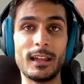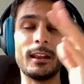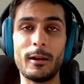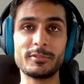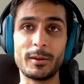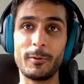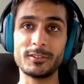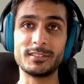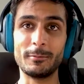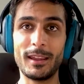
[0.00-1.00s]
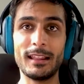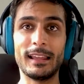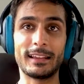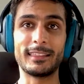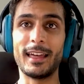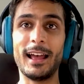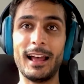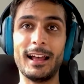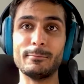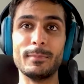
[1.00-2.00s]
and I'm supposed to be like
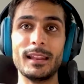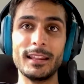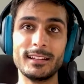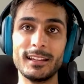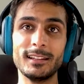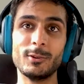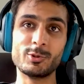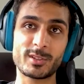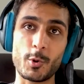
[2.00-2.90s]
the millennial who's